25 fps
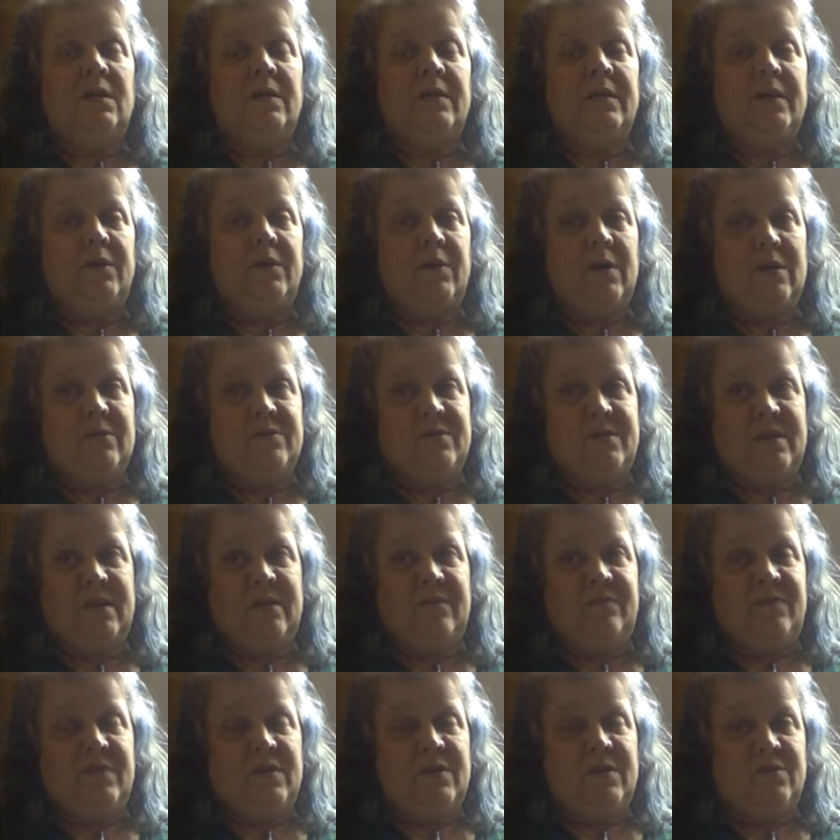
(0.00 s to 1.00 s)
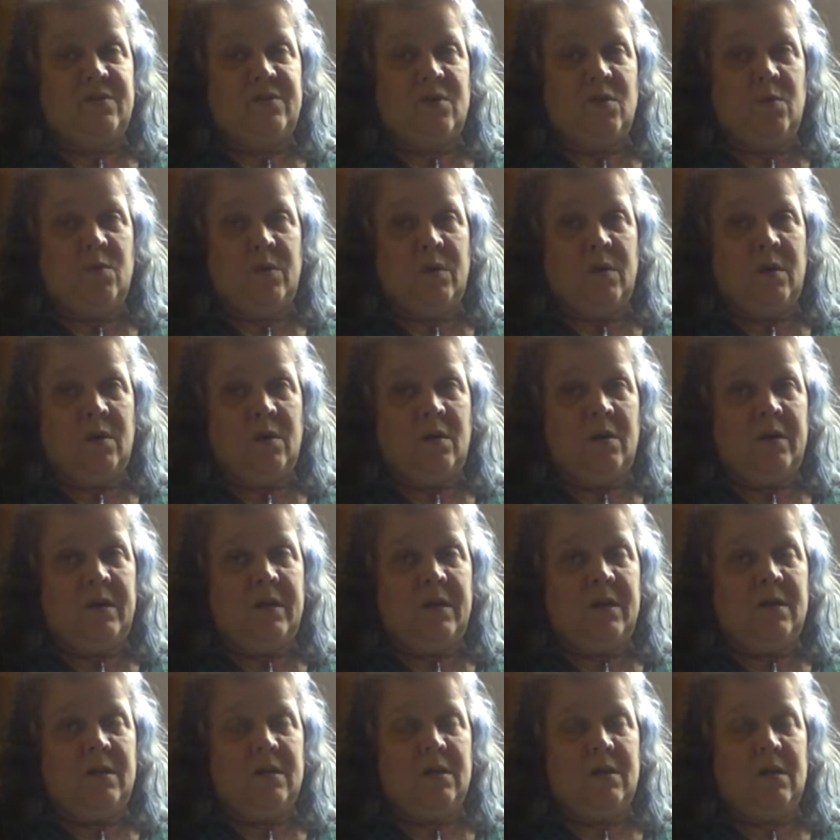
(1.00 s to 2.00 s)
The Ohio State Fair is going
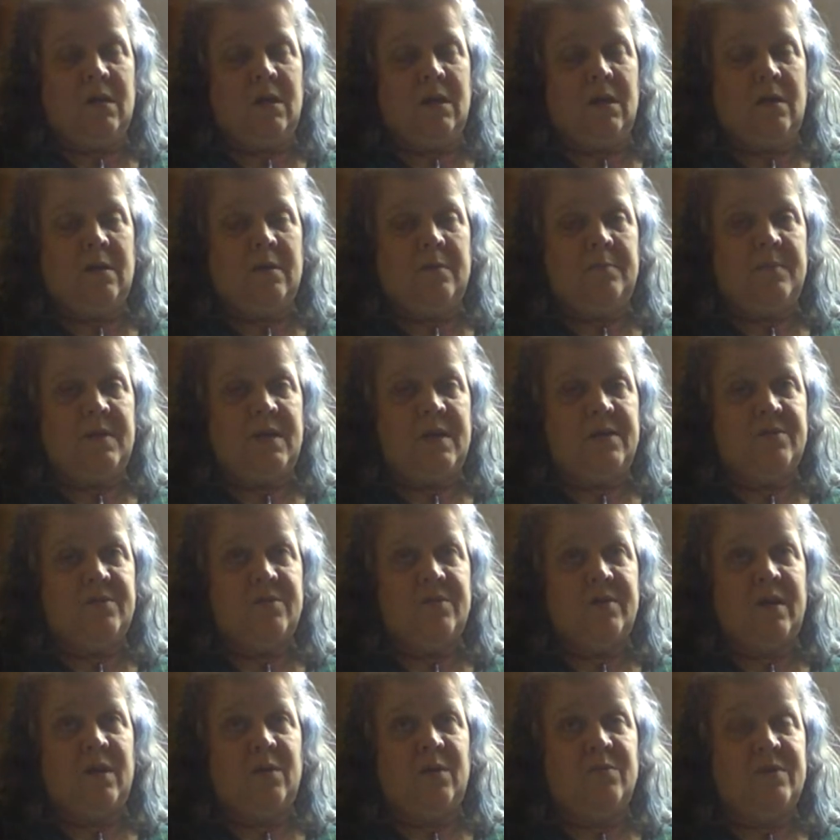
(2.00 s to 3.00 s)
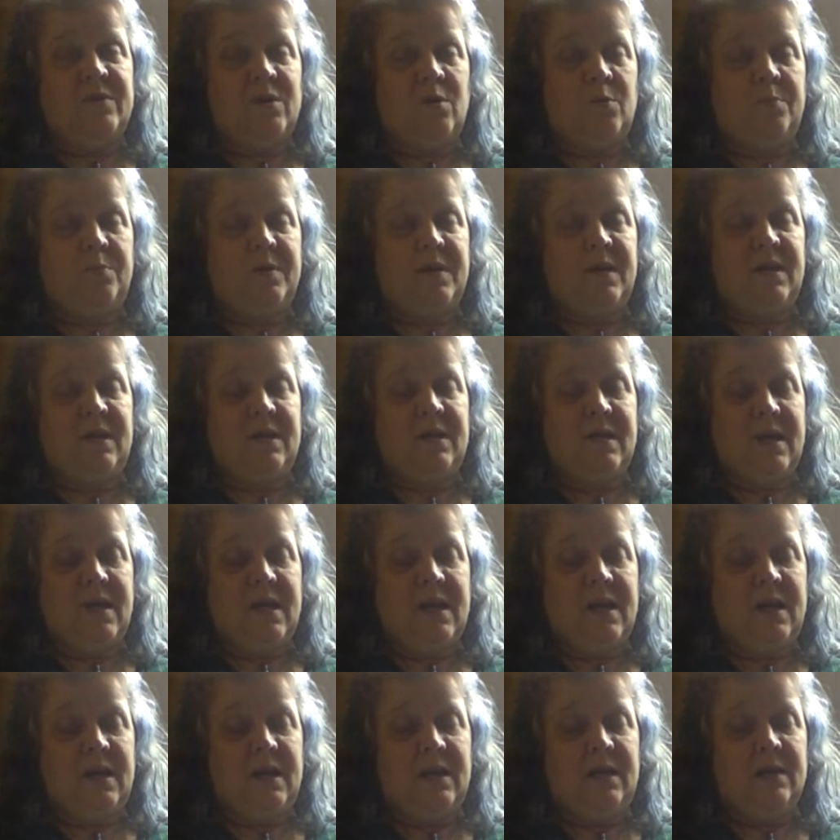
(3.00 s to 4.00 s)
on. Um, yesterday was opening
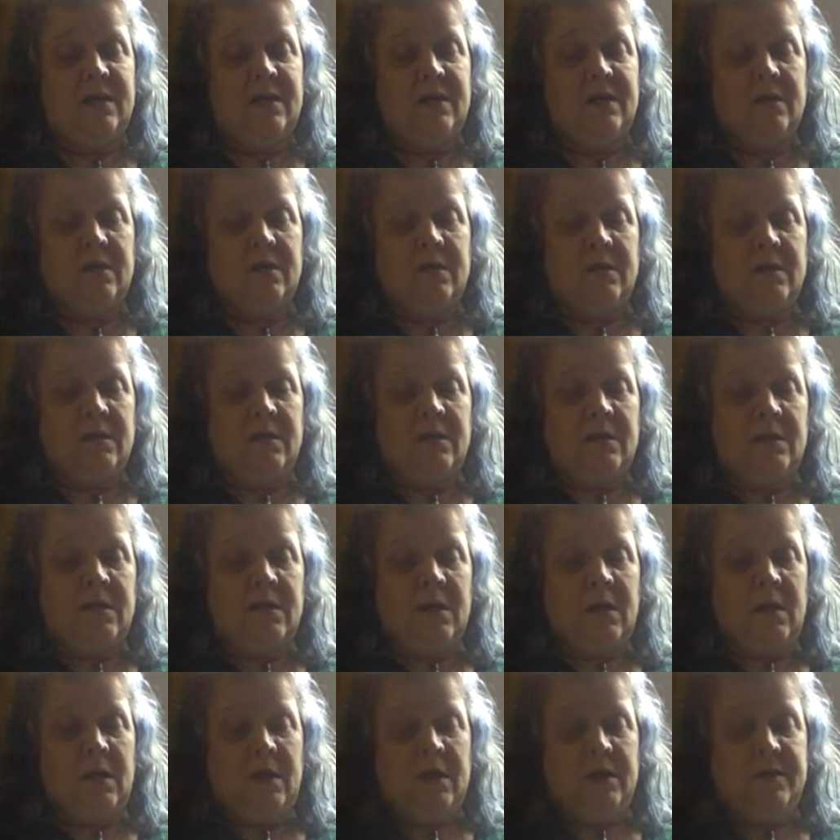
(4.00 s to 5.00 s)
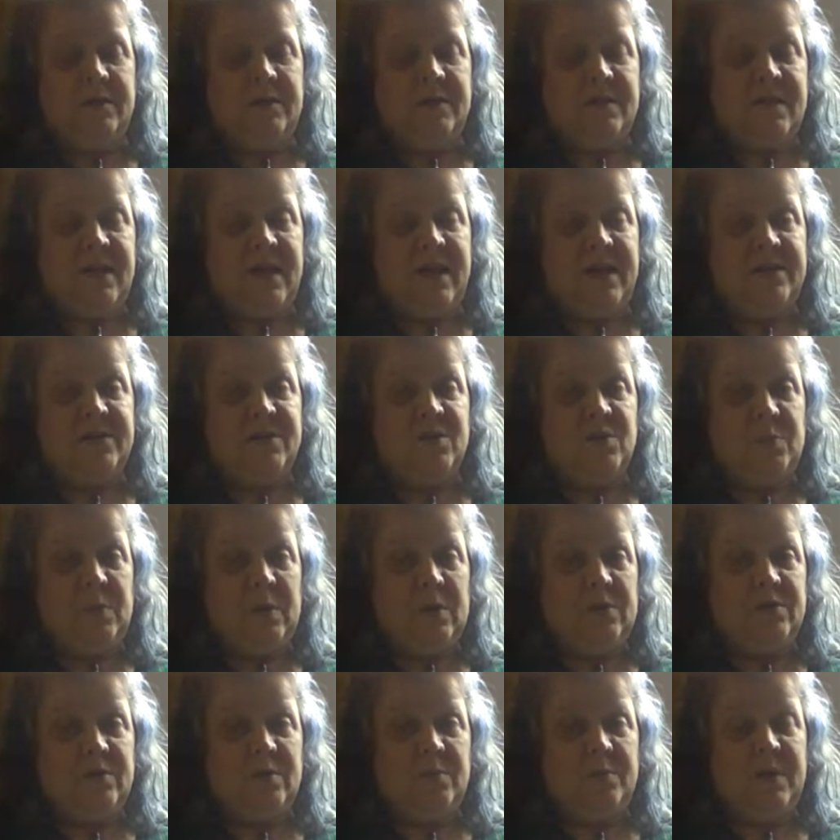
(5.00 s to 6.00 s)
day. Uh, today is
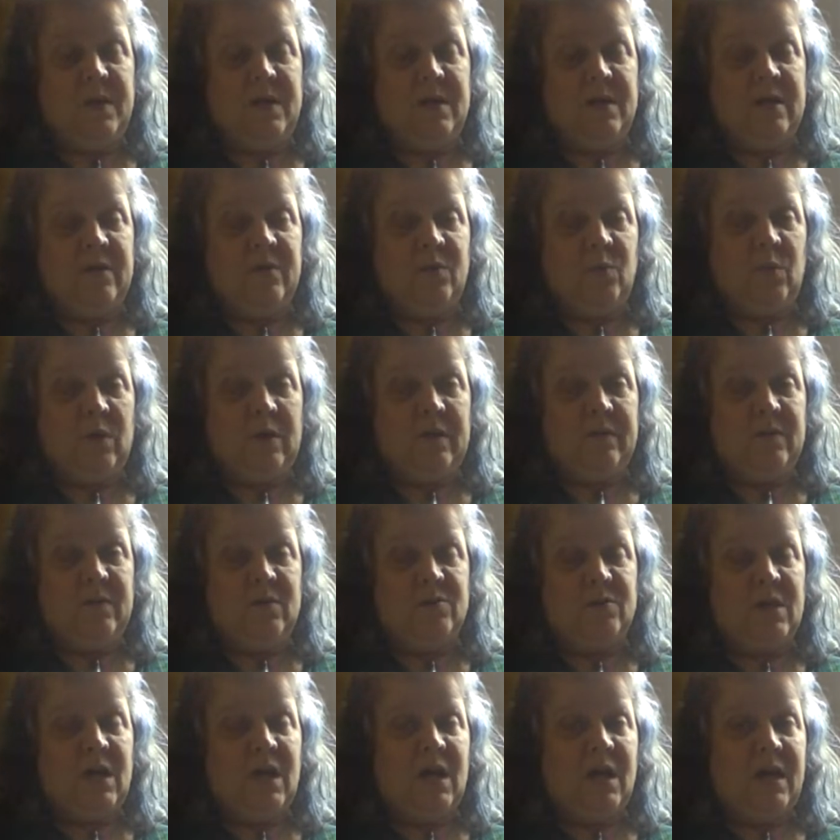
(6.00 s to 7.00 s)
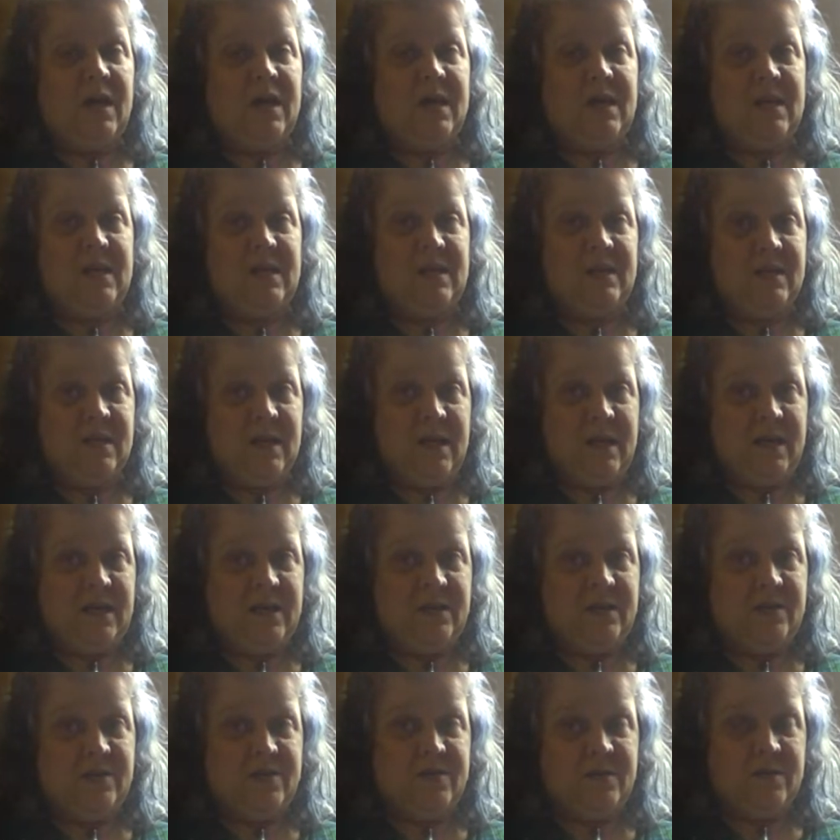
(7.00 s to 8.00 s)
supposed to be another one of those high heat
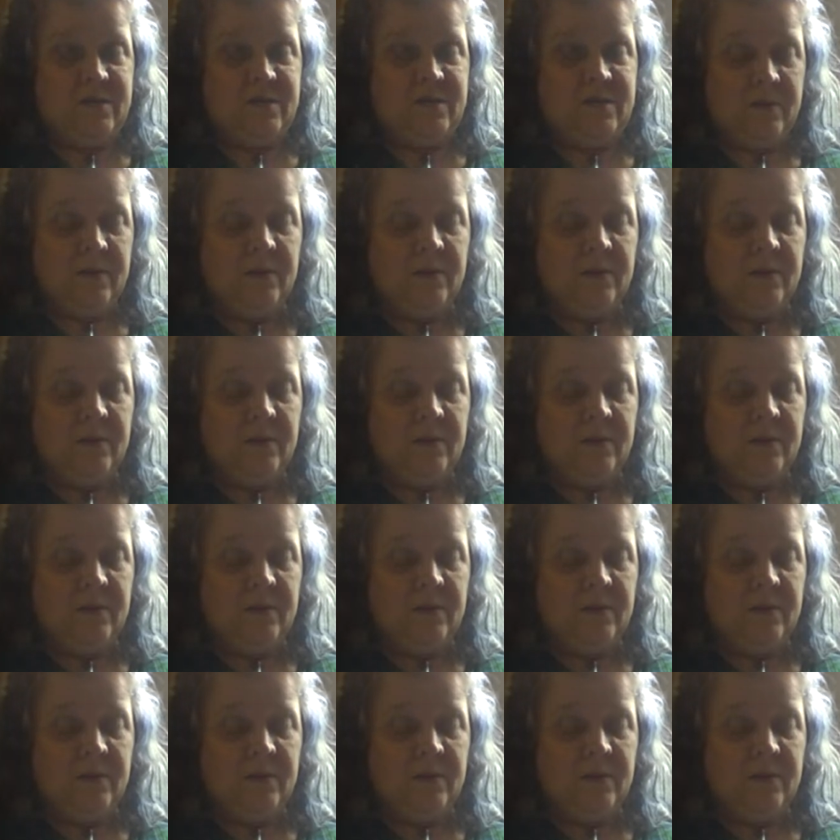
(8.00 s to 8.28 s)
days